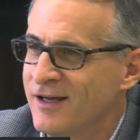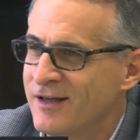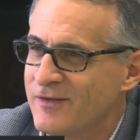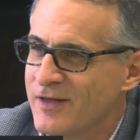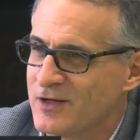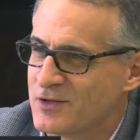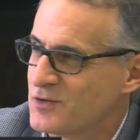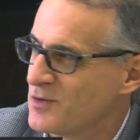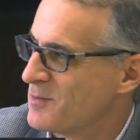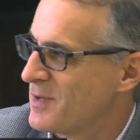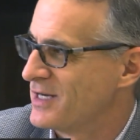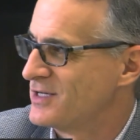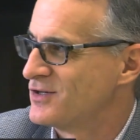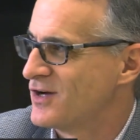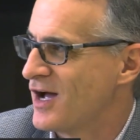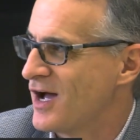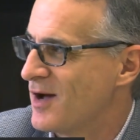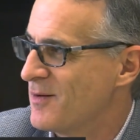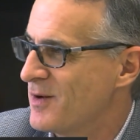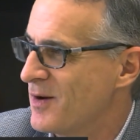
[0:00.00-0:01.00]
That's what my
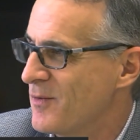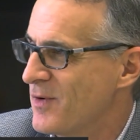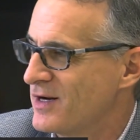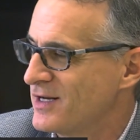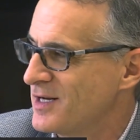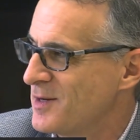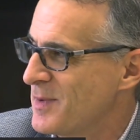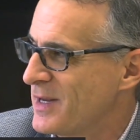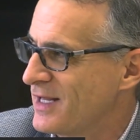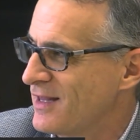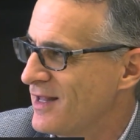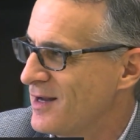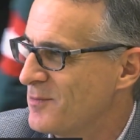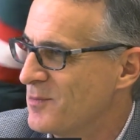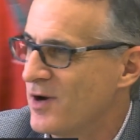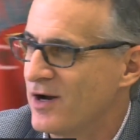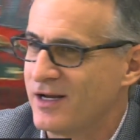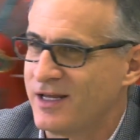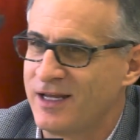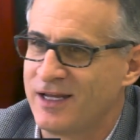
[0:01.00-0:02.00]
job. I wanted to make a lot of
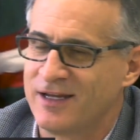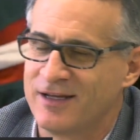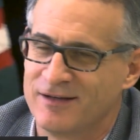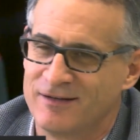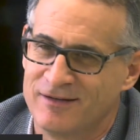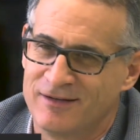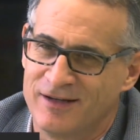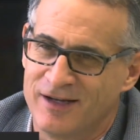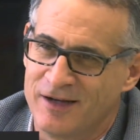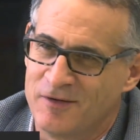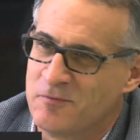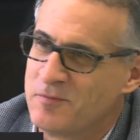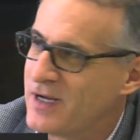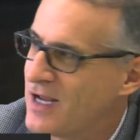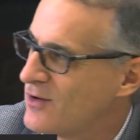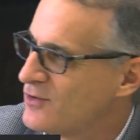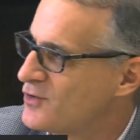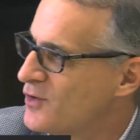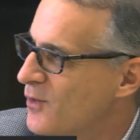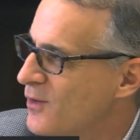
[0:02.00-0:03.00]
money and be
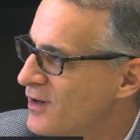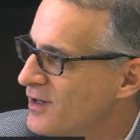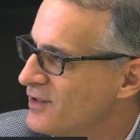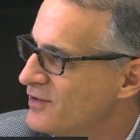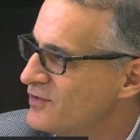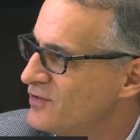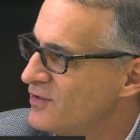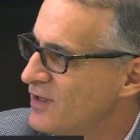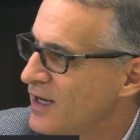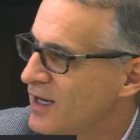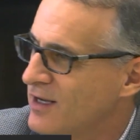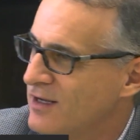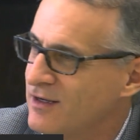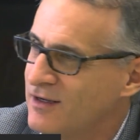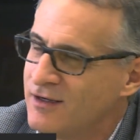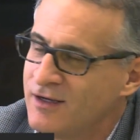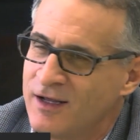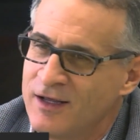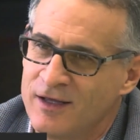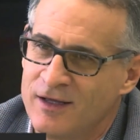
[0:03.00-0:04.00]
outdoors,
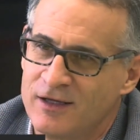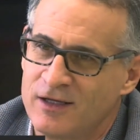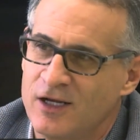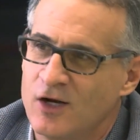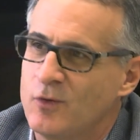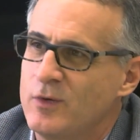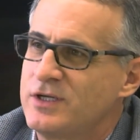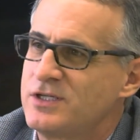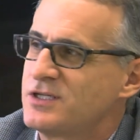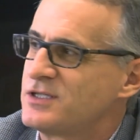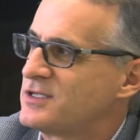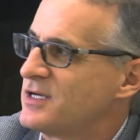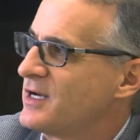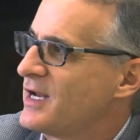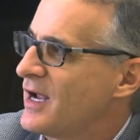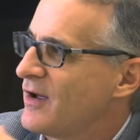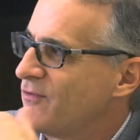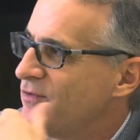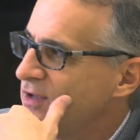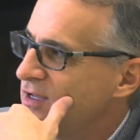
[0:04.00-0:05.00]
and we just didn't
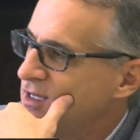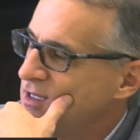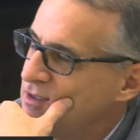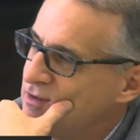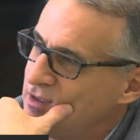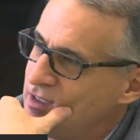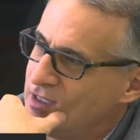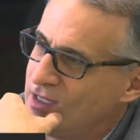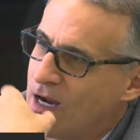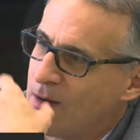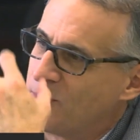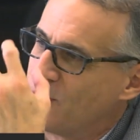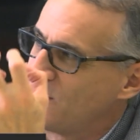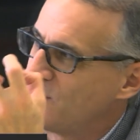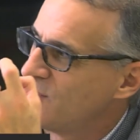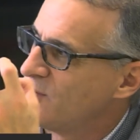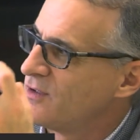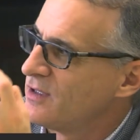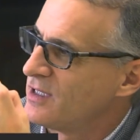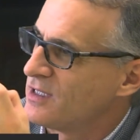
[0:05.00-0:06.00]
have the
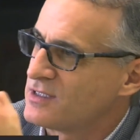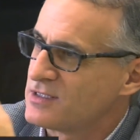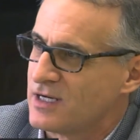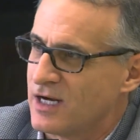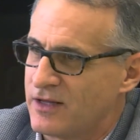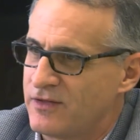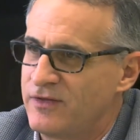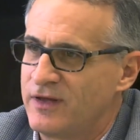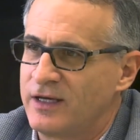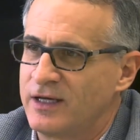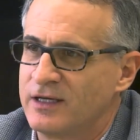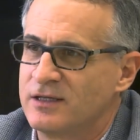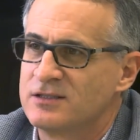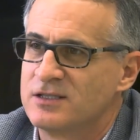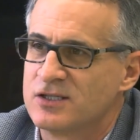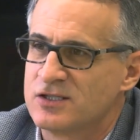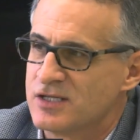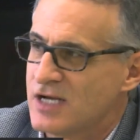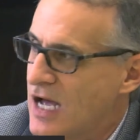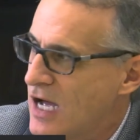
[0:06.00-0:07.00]
opportunities that I think
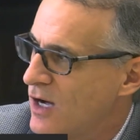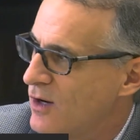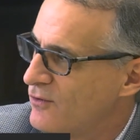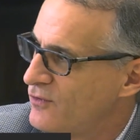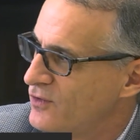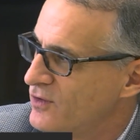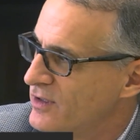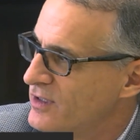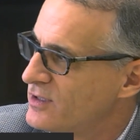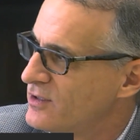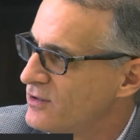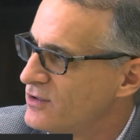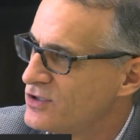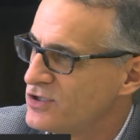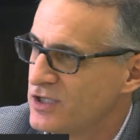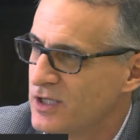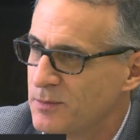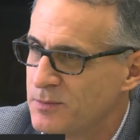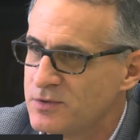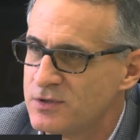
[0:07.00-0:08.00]
exist now for
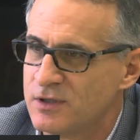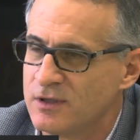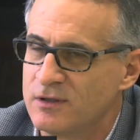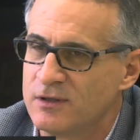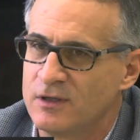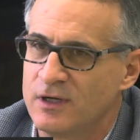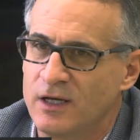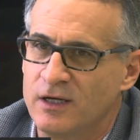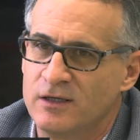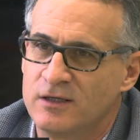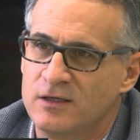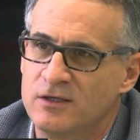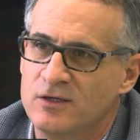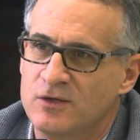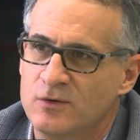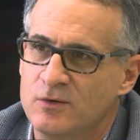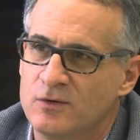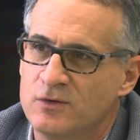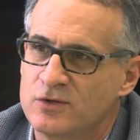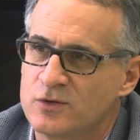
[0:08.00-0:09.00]
internships and to
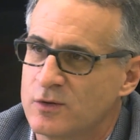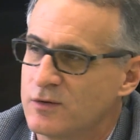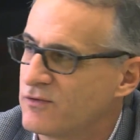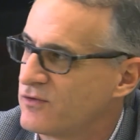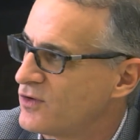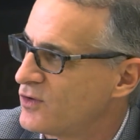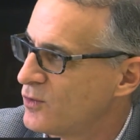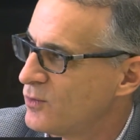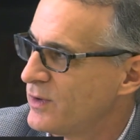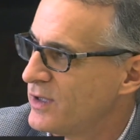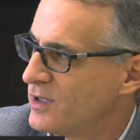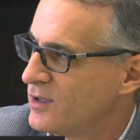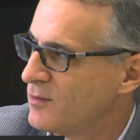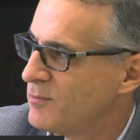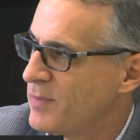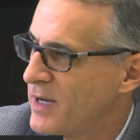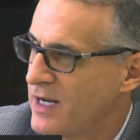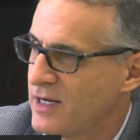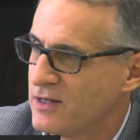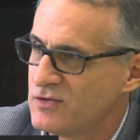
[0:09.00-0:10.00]
do sort of
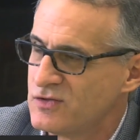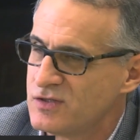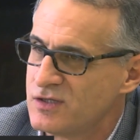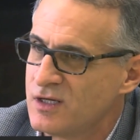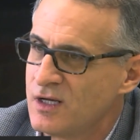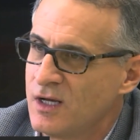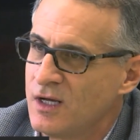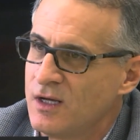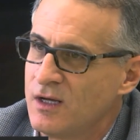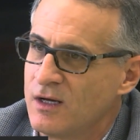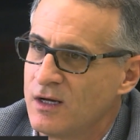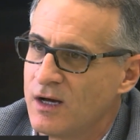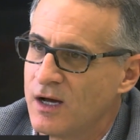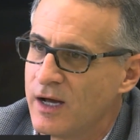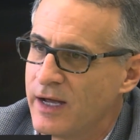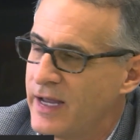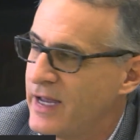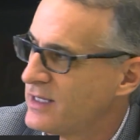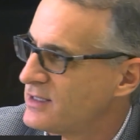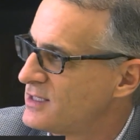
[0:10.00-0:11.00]
career-based
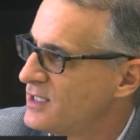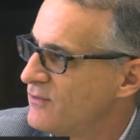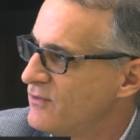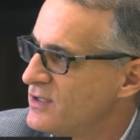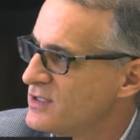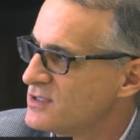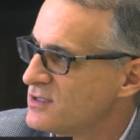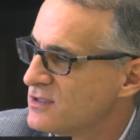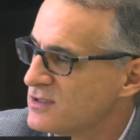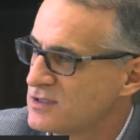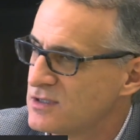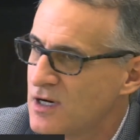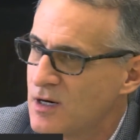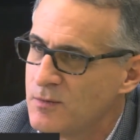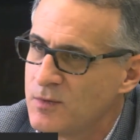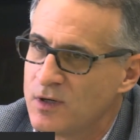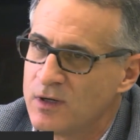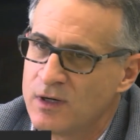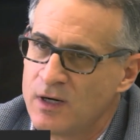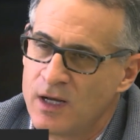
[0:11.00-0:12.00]
activities in the
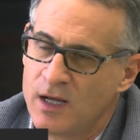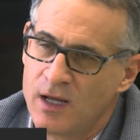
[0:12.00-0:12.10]
summer.